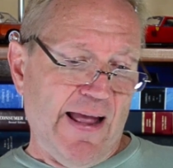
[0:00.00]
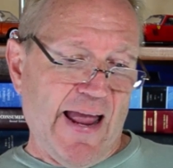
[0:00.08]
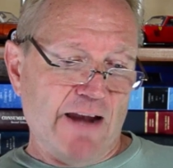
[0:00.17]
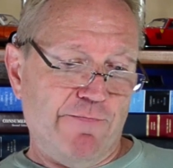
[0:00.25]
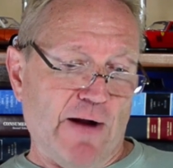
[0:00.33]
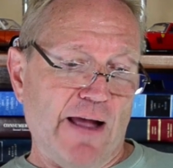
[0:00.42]

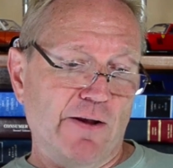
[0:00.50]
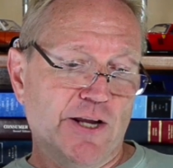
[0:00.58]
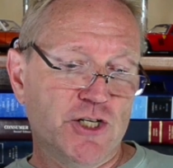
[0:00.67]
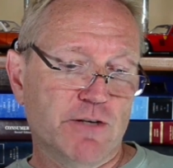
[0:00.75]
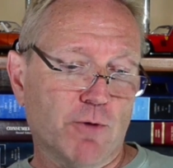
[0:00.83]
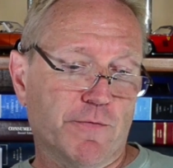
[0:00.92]
and
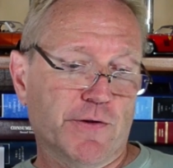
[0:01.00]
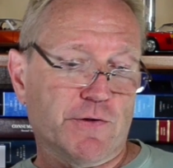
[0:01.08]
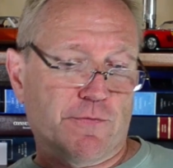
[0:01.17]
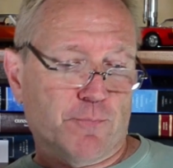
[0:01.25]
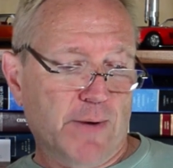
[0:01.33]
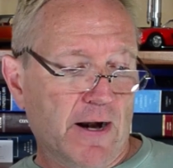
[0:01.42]
violation of the Motor Vehicle
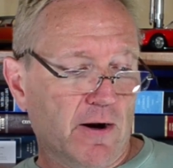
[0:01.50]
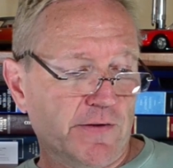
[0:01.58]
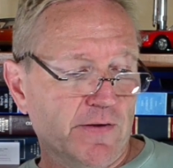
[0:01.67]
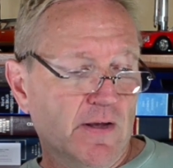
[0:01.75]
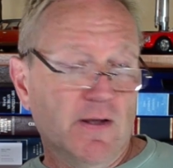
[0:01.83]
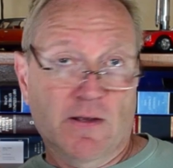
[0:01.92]
Service Repair Act,